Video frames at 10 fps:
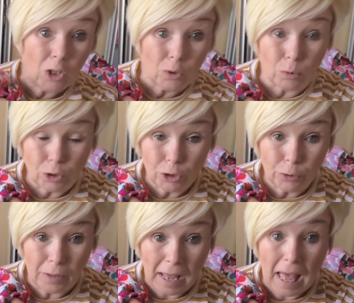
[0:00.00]
So we'll
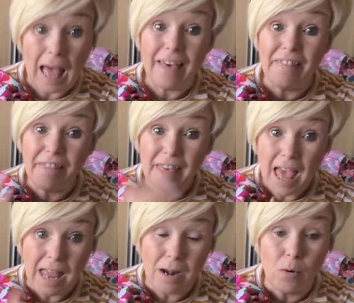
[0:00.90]
do that, and
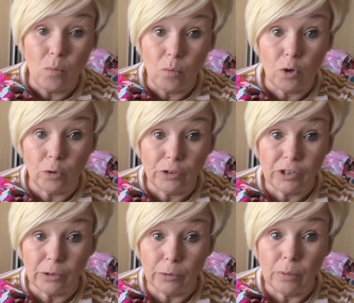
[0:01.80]
then we're going
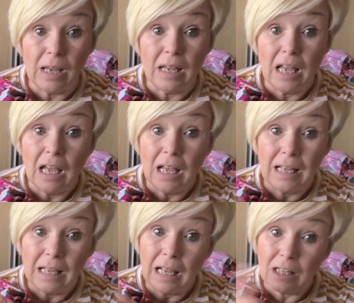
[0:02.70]
to
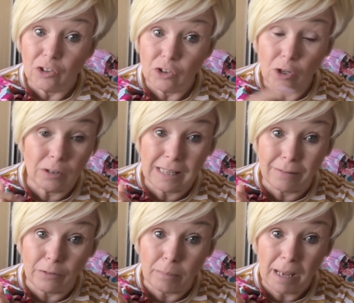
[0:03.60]
sort
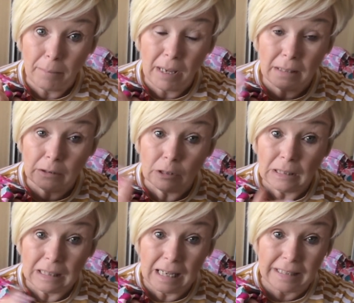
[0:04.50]
out the back panel
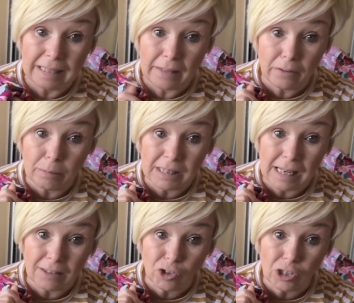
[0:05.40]
and get them
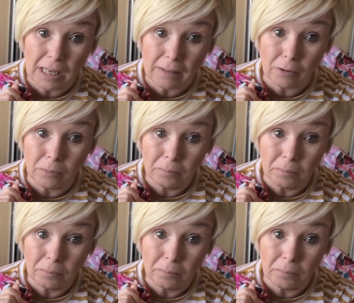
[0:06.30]
attached together.